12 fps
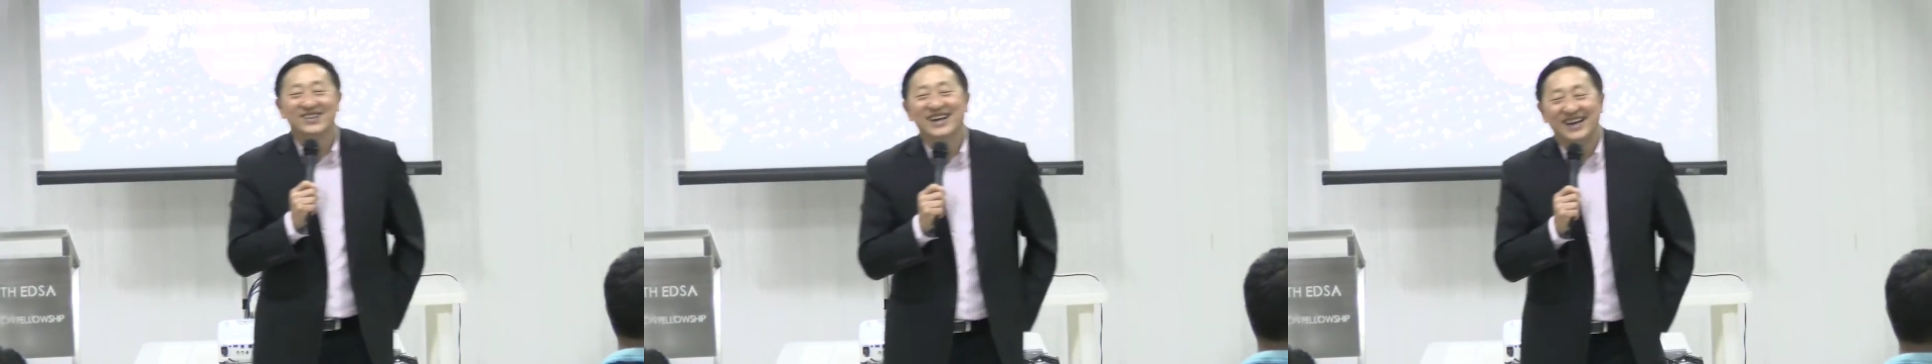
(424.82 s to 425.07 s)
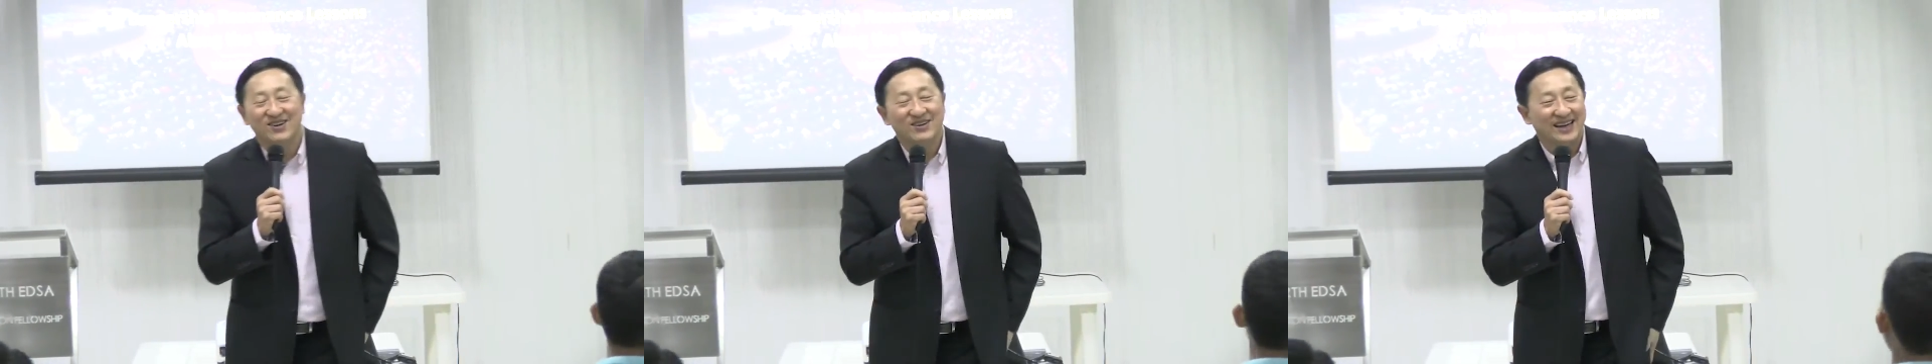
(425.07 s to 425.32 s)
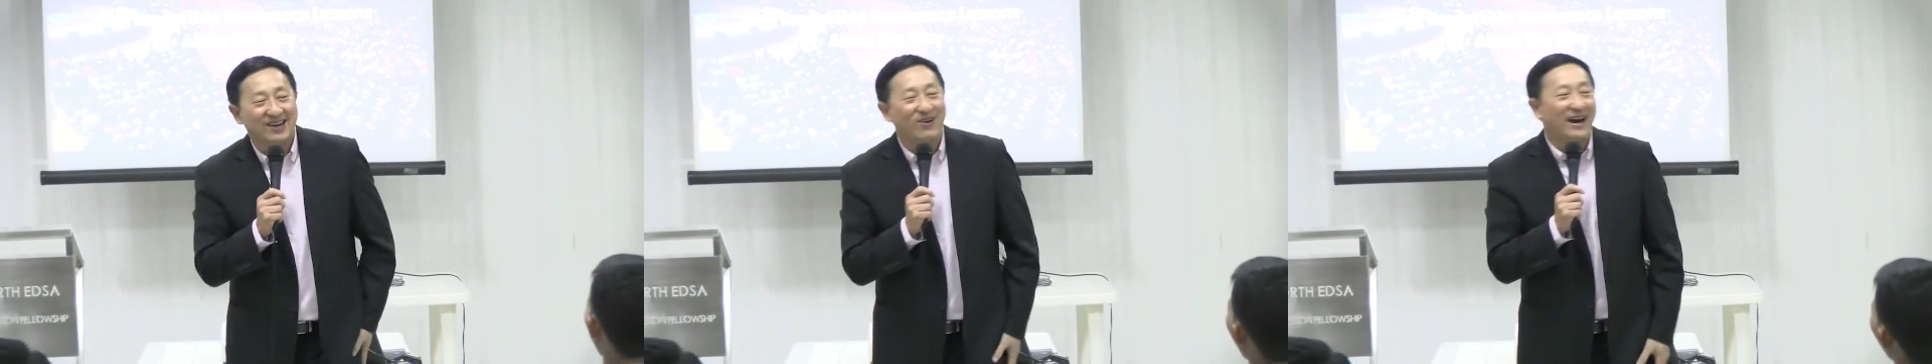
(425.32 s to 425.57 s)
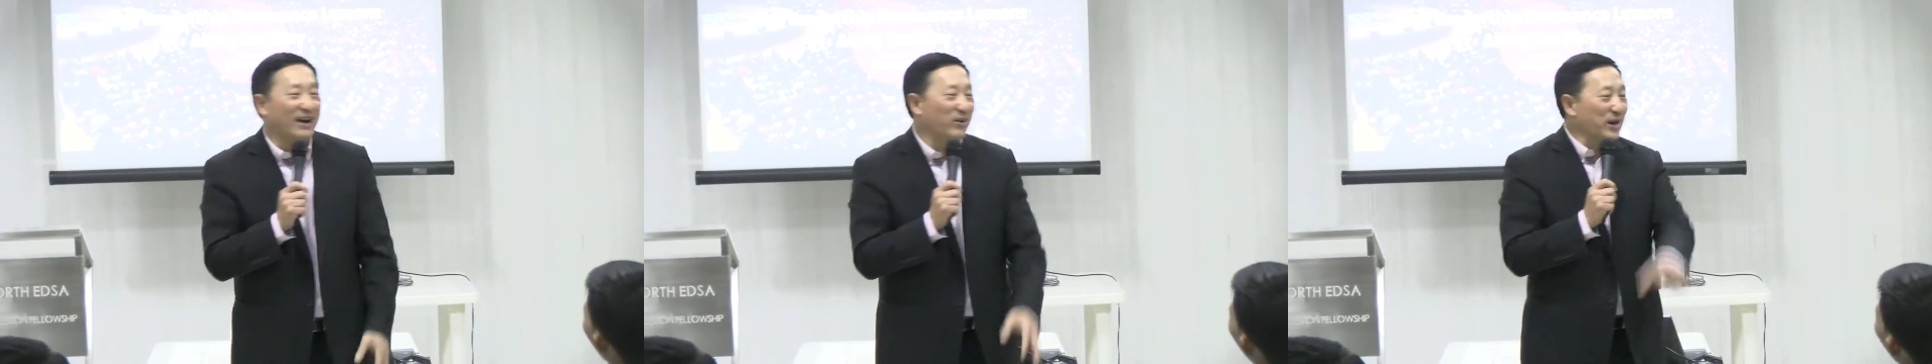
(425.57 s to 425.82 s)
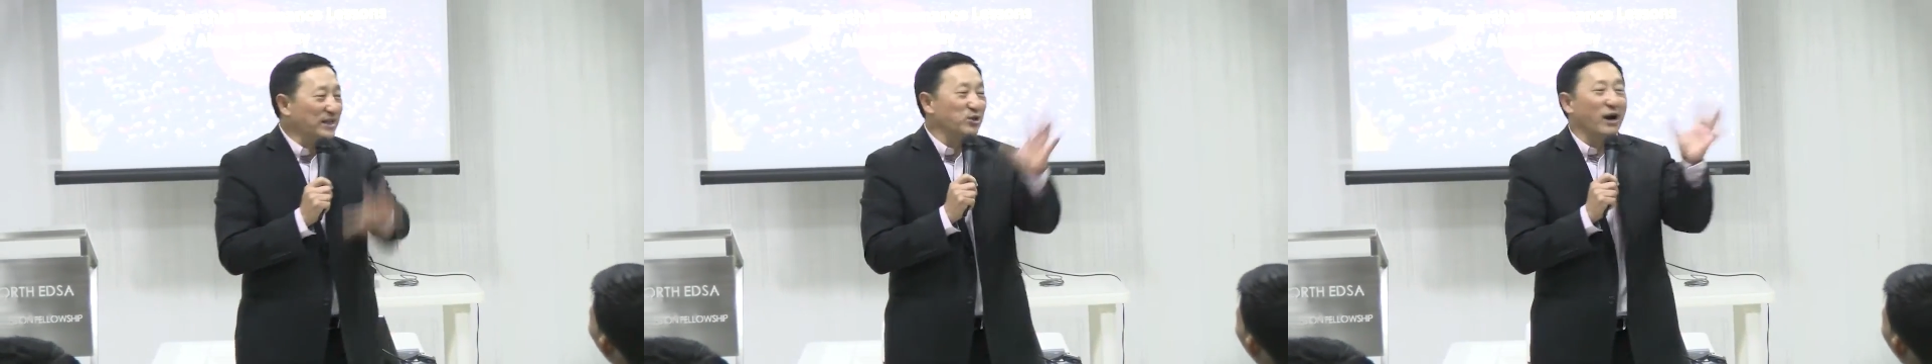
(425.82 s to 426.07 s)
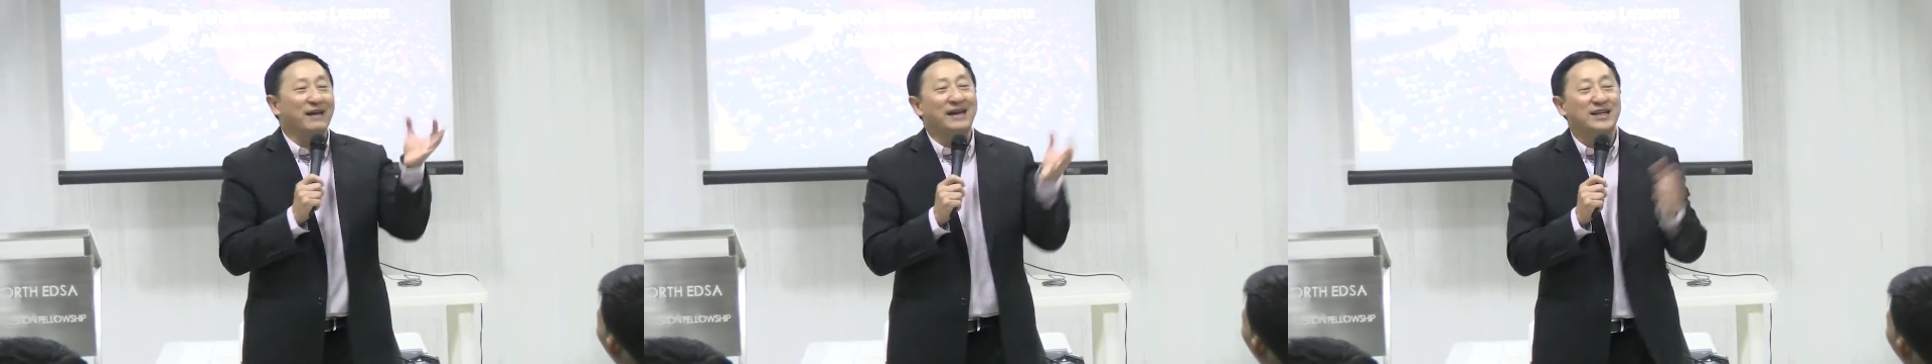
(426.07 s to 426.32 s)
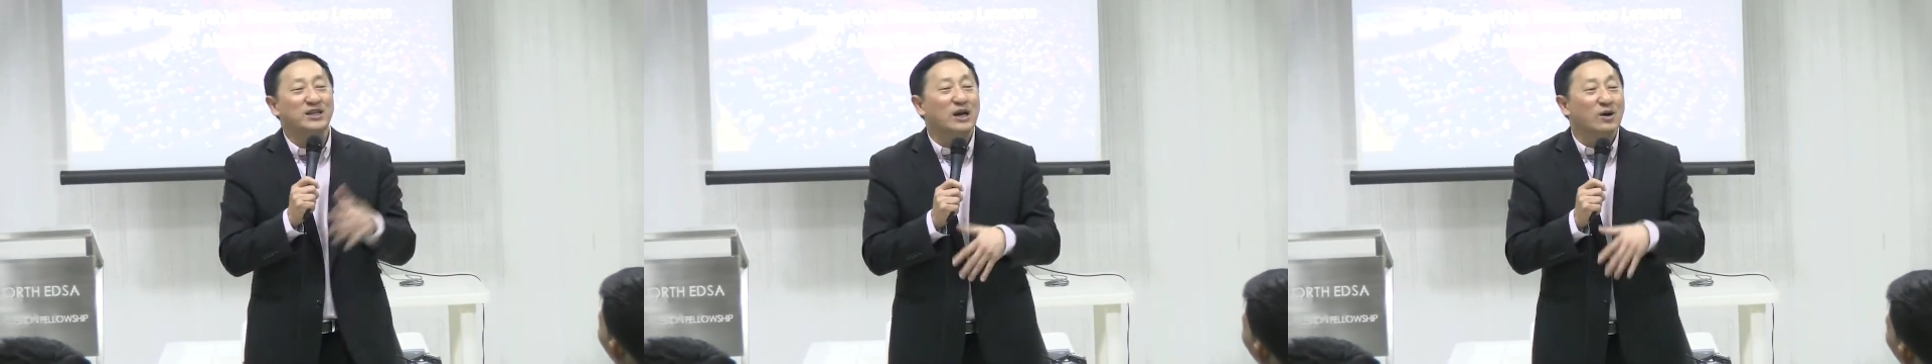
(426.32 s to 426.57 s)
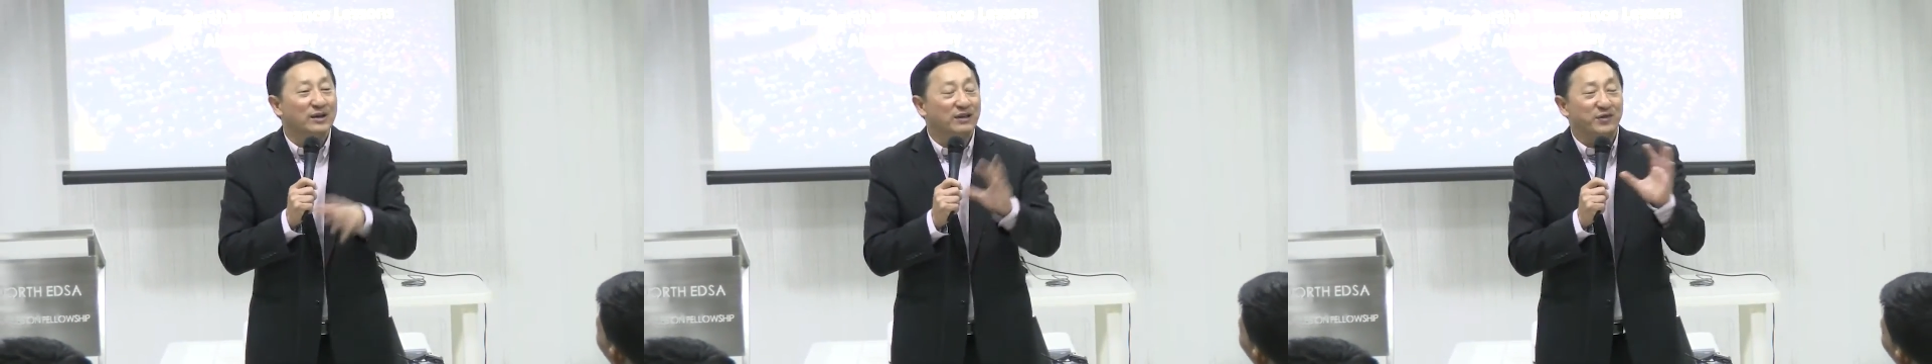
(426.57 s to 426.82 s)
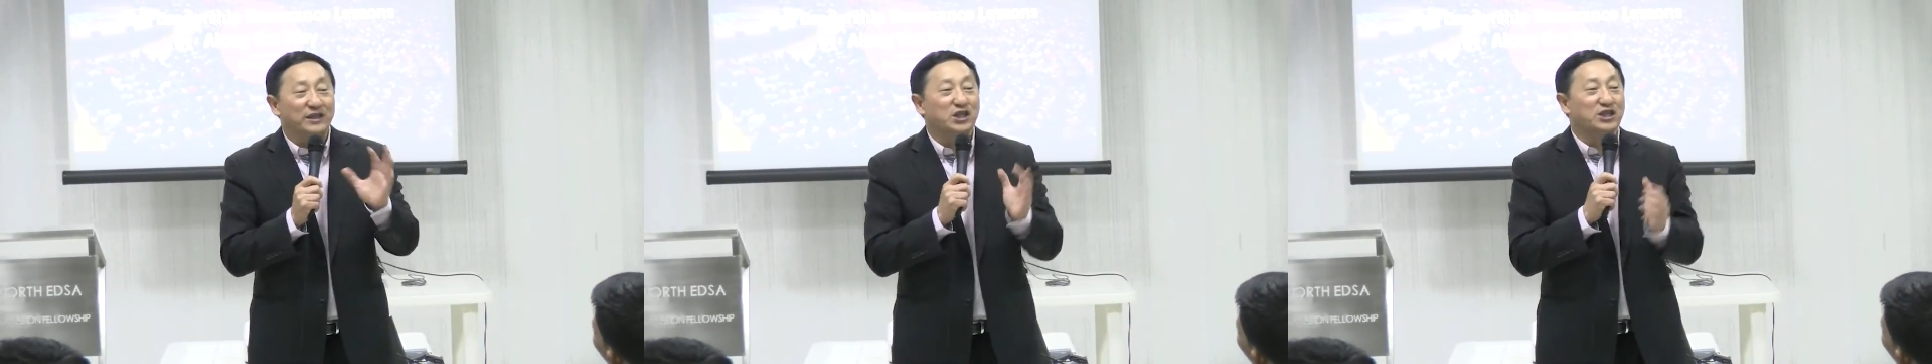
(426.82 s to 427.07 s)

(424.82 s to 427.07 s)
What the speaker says: Okay. Alright, okay. So I guess different